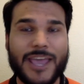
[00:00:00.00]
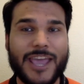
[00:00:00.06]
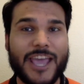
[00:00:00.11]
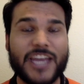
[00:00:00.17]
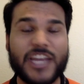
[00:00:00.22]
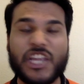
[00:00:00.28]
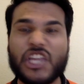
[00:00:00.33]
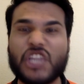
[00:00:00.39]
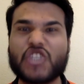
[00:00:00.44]

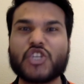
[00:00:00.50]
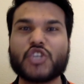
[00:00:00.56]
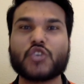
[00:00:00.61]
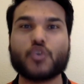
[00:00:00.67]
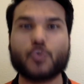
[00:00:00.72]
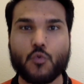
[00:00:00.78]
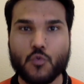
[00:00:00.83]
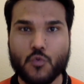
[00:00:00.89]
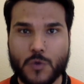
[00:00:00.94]
and he just
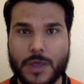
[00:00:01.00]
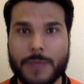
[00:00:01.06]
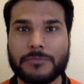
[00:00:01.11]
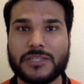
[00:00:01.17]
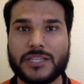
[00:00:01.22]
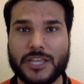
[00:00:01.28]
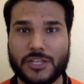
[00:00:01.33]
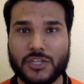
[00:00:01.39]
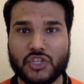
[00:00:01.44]

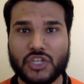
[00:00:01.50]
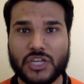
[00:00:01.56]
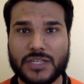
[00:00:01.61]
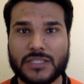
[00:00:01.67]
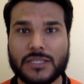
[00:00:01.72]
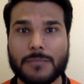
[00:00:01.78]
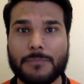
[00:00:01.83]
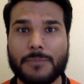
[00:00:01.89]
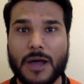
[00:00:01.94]
ripped it
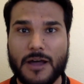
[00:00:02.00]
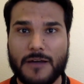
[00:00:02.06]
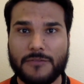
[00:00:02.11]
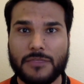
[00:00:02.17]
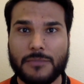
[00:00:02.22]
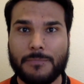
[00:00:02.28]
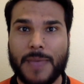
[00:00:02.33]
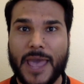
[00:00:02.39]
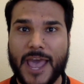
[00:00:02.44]
just above
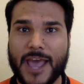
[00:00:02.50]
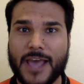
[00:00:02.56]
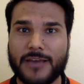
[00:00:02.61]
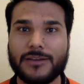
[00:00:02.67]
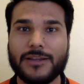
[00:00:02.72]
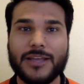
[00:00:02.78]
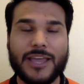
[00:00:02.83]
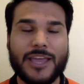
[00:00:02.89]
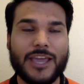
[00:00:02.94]
the
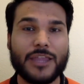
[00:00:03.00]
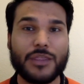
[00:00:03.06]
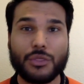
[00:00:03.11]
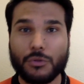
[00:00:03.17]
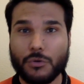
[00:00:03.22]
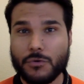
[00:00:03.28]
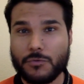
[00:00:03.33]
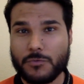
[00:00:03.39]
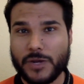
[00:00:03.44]
pad and
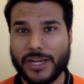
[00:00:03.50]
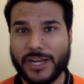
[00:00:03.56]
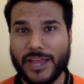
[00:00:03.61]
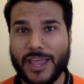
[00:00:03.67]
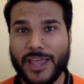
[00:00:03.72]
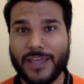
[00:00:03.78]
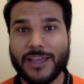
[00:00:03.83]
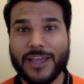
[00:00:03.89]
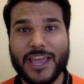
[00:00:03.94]
through
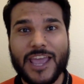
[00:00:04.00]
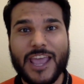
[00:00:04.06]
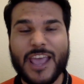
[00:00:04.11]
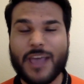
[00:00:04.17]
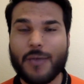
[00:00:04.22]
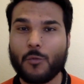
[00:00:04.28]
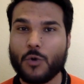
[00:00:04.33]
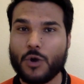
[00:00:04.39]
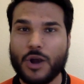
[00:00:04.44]
Rinne,
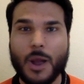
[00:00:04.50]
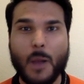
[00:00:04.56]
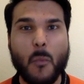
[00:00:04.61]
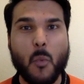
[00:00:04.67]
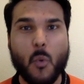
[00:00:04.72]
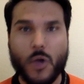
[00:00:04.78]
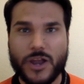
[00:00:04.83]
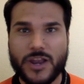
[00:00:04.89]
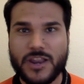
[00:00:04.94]
and we're up
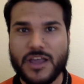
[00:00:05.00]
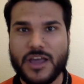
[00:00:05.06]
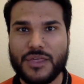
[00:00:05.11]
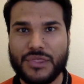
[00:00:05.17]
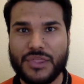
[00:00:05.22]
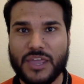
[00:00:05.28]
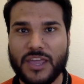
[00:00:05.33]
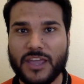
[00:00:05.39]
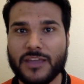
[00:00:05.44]

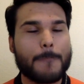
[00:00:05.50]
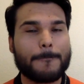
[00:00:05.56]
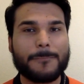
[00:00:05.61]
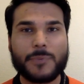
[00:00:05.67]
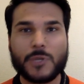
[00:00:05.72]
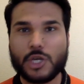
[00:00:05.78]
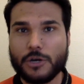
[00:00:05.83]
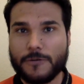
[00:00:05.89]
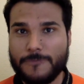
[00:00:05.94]
1-0.
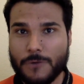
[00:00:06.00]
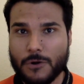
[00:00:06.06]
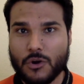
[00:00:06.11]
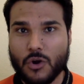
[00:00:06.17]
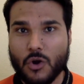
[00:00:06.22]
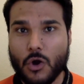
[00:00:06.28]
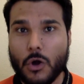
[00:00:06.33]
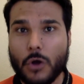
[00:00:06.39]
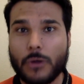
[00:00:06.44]
Beautiful
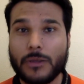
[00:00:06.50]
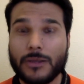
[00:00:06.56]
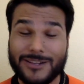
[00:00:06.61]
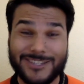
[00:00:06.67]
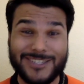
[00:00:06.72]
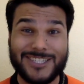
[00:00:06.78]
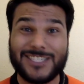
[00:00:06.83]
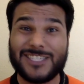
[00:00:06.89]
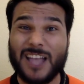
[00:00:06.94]
goal,
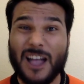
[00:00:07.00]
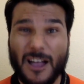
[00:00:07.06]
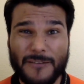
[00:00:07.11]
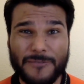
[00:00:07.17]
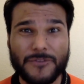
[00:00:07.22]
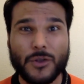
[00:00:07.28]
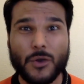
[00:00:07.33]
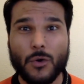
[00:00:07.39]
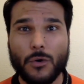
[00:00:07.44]
a
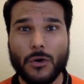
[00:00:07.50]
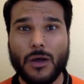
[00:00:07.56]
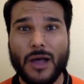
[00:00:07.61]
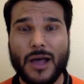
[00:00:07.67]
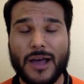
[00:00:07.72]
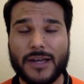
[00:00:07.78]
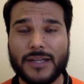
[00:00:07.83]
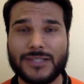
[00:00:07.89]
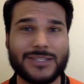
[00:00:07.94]
soft goal,
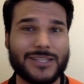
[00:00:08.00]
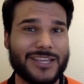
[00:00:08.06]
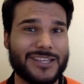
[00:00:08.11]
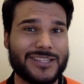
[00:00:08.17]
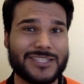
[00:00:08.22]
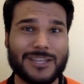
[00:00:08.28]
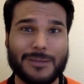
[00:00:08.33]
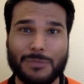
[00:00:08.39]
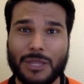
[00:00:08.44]
honestly,
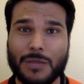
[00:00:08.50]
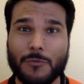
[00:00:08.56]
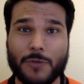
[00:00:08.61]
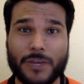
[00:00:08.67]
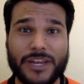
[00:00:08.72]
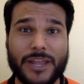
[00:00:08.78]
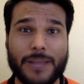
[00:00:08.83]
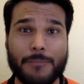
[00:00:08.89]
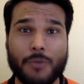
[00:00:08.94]
something
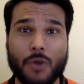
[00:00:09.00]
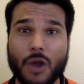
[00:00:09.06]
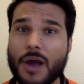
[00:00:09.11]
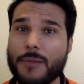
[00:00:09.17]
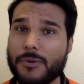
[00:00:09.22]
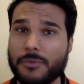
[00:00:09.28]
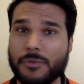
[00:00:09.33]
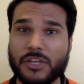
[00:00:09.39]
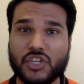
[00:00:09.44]
Rinne
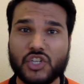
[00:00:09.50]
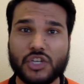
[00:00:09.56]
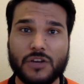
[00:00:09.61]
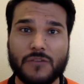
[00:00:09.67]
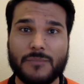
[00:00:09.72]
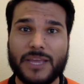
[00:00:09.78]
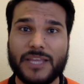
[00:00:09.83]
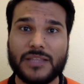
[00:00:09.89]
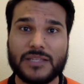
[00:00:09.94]
probably should
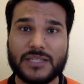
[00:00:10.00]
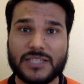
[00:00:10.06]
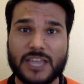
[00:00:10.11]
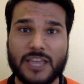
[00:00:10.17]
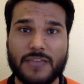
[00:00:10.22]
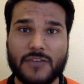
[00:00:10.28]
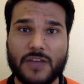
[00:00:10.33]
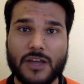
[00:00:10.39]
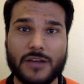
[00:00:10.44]
have made the
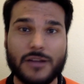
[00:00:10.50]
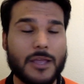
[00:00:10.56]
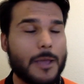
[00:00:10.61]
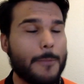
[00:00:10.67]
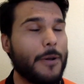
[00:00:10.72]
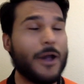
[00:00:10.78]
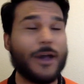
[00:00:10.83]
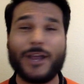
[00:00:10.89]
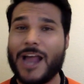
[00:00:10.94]
save on,
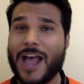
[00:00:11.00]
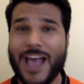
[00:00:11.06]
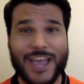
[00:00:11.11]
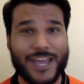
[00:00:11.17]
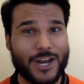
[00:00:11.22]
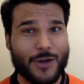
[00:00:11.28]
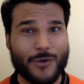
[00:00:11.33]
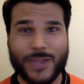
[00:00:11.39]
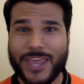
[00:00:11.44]
but
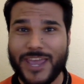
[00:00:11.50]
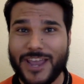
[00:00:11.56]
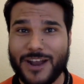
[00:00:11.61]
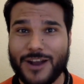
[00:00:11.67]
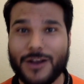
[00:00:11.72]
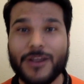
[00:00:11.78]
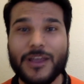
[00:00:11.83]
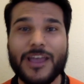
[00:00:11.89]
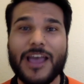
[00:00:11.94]
I don't
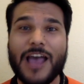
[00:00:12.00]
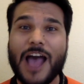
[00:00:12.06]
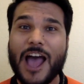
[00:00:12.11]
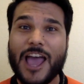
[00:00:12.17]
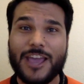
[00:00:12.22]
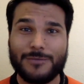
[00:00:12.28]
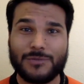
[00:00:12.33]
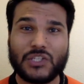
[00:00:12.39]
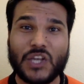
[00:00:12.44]
care.
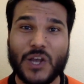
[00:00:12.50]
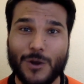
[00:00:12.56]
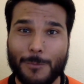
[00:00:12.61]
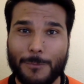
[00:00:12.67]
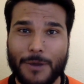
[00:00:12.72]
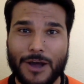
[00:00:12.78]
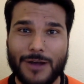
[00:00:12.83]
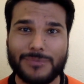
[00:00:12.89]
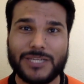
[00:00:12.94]
I am so
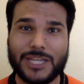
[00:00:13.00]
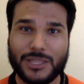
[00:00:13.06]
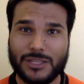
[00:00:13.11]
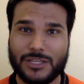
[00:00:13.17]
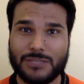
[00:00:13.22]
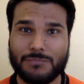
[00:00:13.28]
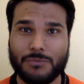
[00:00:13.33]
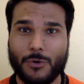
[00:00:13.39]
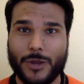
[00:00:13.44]
pumped at
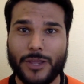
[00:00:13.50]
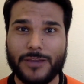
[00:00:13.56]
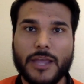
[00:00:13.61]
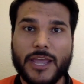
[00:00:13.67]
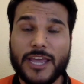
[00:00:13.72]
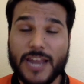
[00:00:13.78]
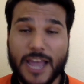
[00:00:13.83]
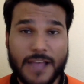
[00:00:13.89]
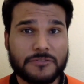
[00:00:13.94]
this point.
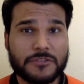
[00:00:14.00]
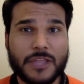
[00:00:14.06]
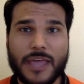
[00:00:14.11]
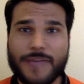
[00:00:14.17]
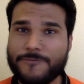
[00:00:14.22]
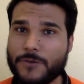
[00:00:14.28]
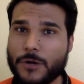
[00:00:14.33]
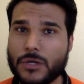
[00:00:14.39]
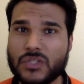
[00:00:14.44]
And after
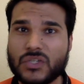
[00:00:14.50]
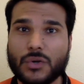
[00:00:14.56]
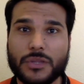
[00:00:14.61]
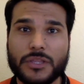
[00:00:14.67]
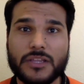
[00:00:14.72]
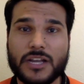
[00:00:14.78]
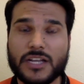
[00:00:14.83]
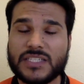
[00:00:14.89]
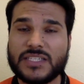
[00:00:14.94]
that first goal,
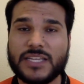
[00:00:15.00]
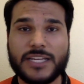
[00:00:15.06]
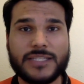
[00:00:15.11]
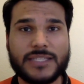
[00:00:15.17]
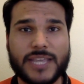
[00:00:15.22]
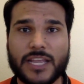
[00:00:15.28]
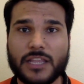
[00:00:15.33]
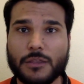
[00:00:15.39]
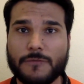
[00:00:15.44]
the Ducks
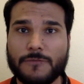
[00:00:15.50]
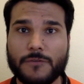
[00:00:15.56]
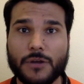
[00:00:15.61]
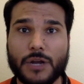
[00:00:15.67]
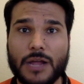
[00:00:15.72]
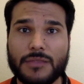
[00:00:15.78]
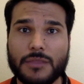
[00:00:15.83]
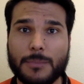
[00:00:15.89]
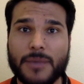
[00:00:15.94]
didn't take their foot
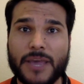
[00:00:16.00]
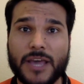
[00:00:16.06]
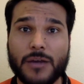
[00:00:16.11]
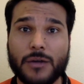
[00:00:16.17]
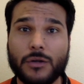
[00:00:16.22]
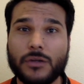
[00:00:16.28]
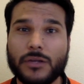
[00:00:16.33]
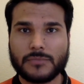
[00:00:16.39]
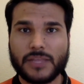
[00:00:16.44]
off the
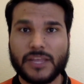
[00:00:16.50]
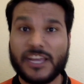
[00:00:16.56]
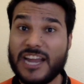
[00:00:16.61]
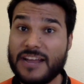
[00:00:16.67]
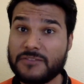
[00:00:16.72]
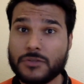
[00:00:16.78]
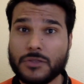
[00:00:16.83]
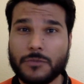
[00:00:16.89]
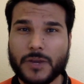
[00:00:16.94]
pedal, and
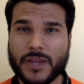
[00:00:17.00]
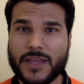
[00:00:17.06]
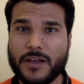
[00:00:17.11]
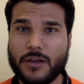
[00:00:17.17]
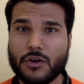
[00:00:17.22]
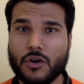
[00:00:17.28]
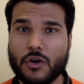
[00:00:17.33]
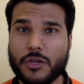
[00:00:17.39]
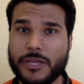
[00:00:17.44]
after the
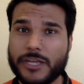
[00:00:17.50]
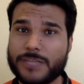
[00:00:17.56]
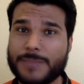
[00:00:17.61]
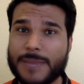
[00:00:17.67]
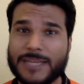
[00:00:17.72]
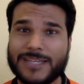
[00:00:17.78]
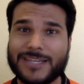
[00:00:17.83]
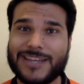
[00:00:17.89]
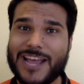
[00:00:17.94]
Rakell goal, you
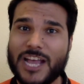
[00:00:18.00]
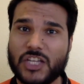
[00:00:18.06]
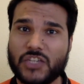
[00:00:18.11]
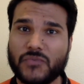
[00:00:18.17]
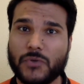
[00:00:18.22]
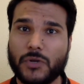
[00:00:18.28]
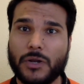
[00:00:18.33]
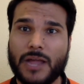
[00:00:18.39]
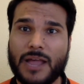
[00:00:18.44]
expected
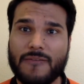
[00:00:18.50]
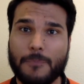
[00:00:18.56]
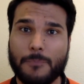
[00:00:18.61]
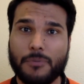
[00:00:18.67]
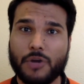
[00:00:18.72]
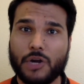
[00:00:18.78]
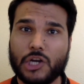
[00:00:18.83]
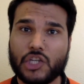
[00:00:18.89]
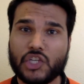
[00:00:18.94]
Nashville to have a
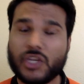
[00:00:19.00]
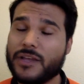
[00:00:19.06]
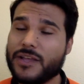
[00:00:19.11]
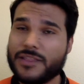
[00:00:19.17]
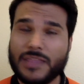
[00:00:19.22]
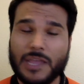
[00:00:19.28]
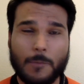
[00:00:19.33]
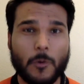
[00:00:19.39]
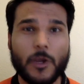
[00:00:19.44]
push.
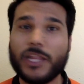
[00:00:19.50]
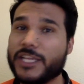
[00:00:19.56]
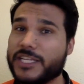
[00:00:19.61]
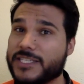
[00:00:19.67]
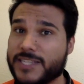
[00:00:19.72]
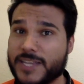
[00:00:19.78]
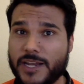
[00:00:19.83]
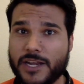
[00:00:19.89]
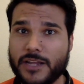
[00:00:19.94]
They really
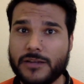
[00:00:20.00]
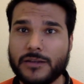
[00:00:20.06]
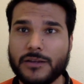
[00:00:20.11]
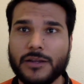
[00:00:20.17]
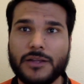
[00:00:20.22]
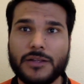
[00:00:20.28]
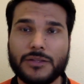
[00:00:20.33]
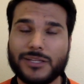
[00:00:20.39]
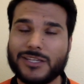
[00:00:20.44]
didn't.
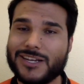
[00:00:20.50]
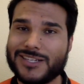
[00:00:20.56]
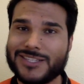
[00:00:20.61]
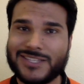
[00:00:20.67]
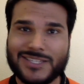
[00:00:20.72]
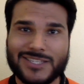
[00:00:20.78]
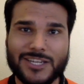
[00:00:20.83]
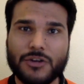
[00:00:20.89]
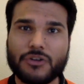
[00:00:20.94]
The Ducks
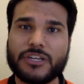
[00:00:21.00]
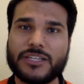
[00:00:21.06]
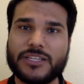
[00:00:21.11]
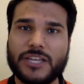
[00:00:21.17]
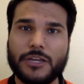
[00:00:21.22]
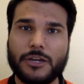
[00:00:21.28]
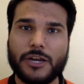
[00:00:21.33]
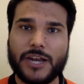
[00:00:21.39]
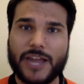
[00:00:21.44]
still
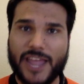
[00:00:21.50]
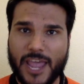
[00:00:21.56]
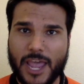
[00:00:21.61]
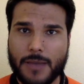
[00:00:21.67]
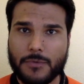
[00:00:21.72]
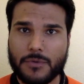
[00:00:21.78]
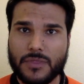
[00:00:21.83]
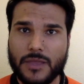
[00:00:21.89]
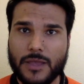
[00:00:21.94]
continued to
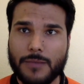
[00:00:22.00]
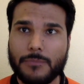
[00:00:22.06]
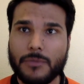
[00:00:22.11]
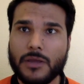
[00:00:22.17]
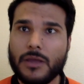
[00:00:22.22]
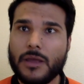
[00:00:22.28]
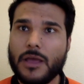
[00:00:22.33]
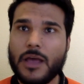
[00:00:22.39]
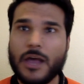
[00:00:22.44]
hammer them,
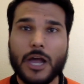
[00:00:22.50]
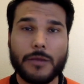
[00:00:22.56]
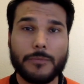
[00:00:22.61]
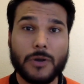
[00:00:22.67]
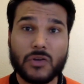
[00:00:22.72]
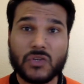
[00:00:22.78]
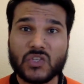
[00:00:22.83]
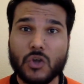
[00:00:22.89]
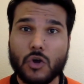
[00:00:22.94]

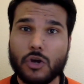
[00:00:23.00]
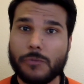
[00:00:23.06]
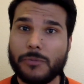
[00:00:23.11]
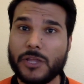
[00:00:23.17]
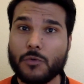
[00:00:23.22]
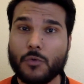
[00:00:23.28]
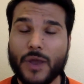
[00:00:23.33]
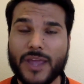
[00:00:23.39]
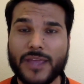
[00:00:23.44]
most
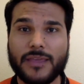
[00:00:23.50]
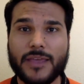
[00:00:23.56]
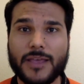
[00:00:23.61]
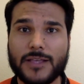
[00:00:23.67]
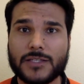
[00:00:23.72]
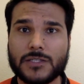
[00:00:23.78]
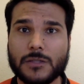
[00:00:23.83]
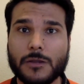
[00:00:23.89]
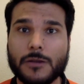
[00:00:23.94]
notably Ryan
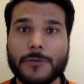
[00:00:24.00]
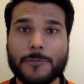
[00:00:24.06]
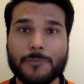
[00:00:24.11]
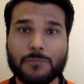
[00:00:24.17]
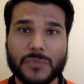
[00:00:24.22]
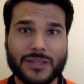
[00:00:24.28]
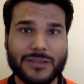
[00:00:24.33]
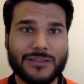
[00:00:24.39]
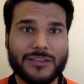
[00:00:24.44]
Kesler.
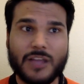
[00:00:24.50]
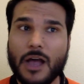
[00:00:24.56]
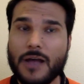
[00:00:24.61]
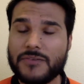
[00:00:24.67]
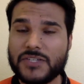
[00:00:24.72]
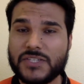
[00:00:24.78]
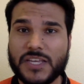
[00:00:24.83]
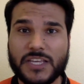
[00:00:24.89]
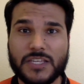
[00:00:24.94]

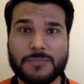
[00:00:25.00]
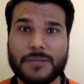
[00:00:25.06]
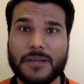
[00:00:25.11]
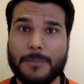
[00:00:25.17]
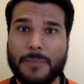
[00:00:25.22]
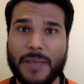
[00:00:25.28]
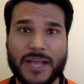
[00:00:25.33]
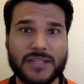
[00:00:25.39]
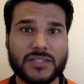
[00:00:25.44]
Obviously, he's been a
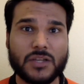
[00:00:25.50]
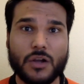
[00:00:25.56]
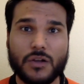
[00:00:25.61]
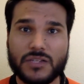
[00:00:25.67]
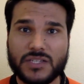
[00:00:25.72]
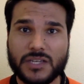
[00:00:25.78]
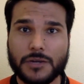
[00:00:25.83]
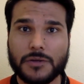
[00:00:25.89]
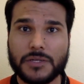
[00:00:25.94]
pest all
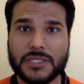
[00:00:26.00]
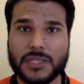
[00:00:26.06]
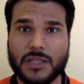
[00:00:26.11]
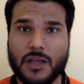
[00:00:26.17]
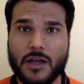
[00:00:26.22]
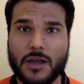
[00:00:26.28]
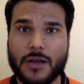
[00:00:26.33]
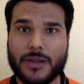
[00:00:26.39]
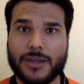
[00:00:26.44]
series
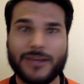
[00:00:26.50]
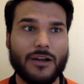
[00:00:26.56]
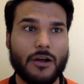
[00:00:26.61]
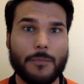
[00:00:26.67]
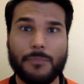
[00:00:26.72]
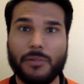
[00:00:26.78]
long and all